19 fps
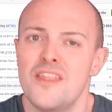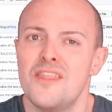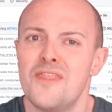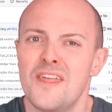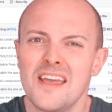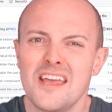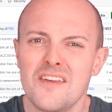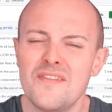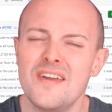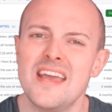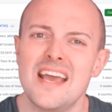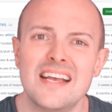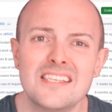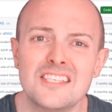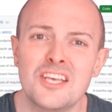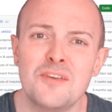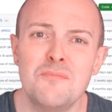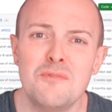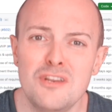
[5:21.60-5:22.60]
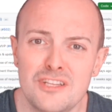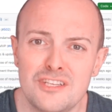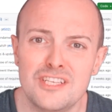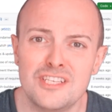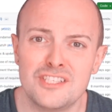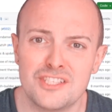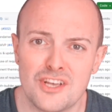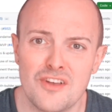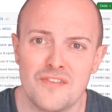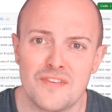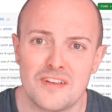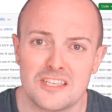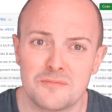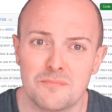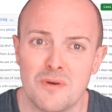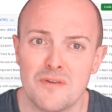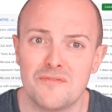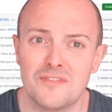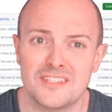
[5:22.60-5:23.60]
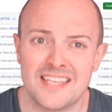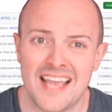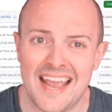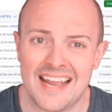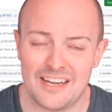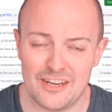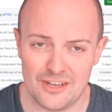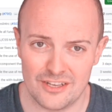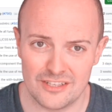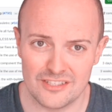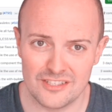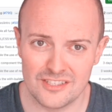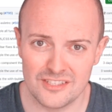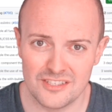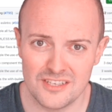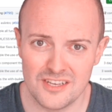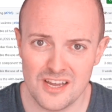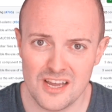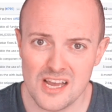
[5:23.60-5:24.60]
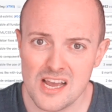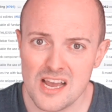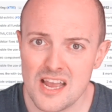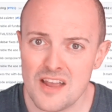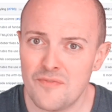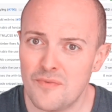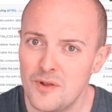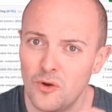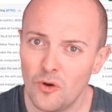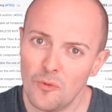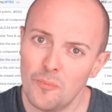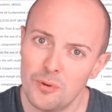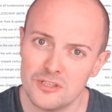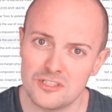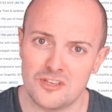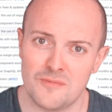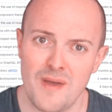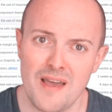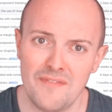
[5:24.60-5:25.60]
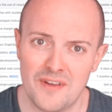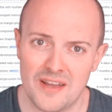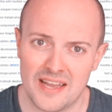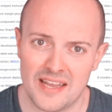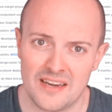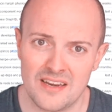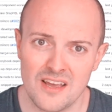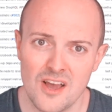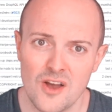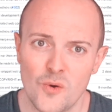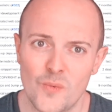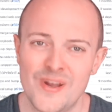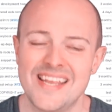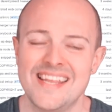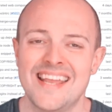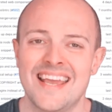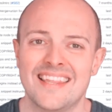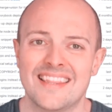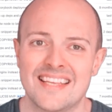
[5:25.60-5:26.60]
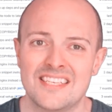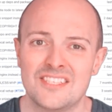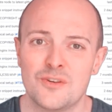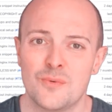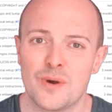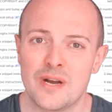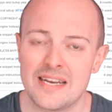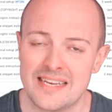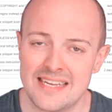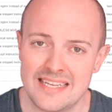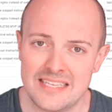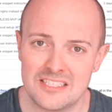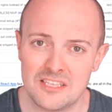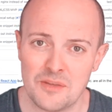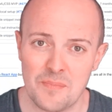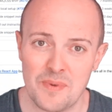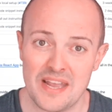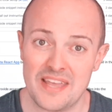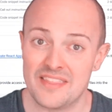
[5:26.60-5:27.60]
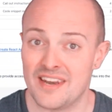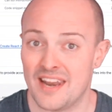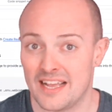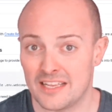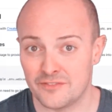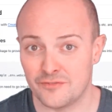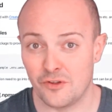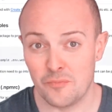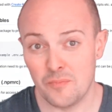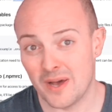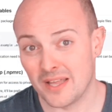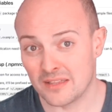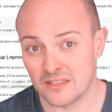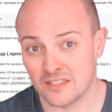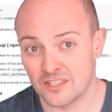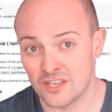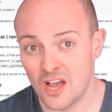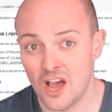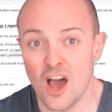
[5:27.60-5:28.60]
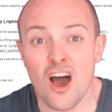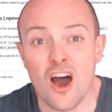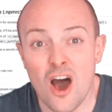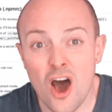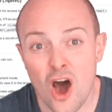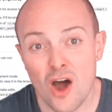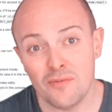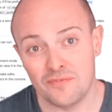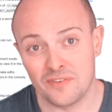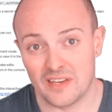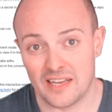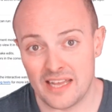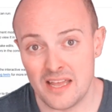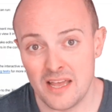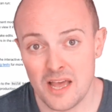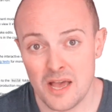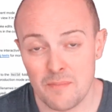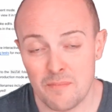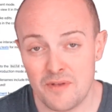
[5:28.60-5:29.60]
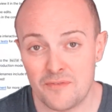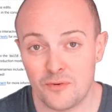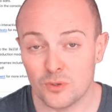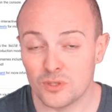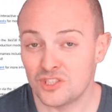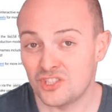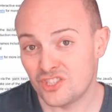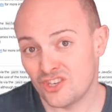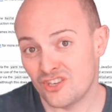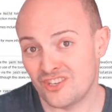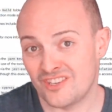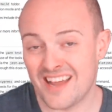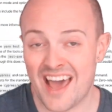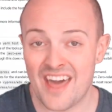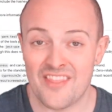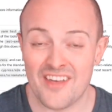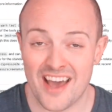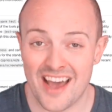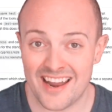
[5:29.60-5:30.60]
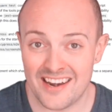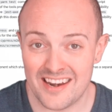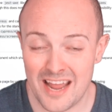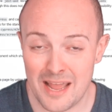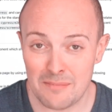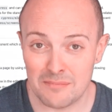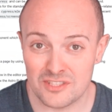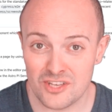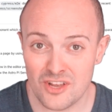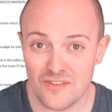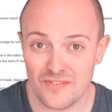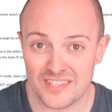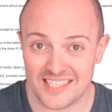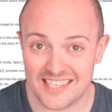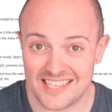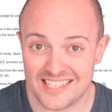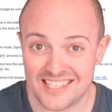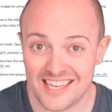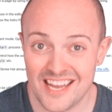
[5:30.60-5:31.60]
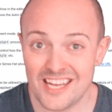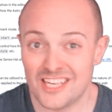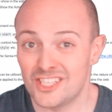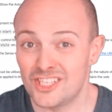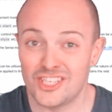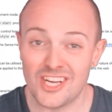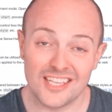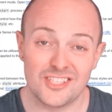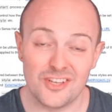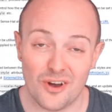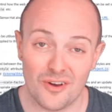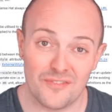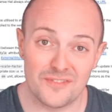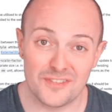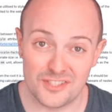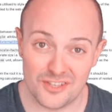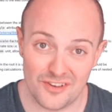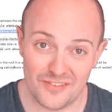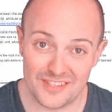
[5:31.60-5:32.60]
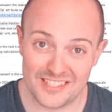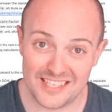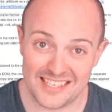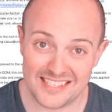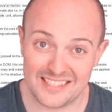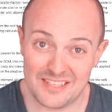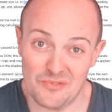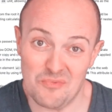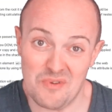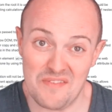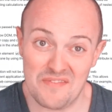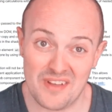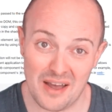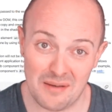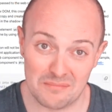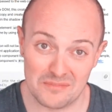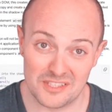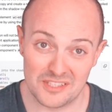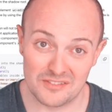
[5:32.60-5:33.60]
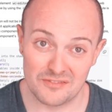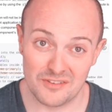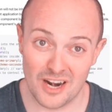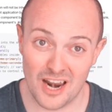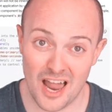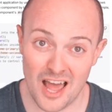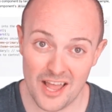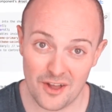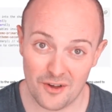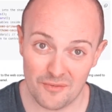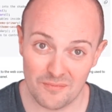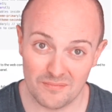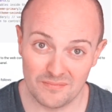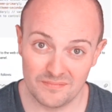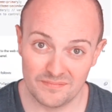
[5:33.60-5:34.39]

Think of it as community service, but for tech nerds. If we all put some effort in, we can get this to where it needs to be in the next few months. Hopefully, before certain other unnamed services shut off services that we've come to rely on.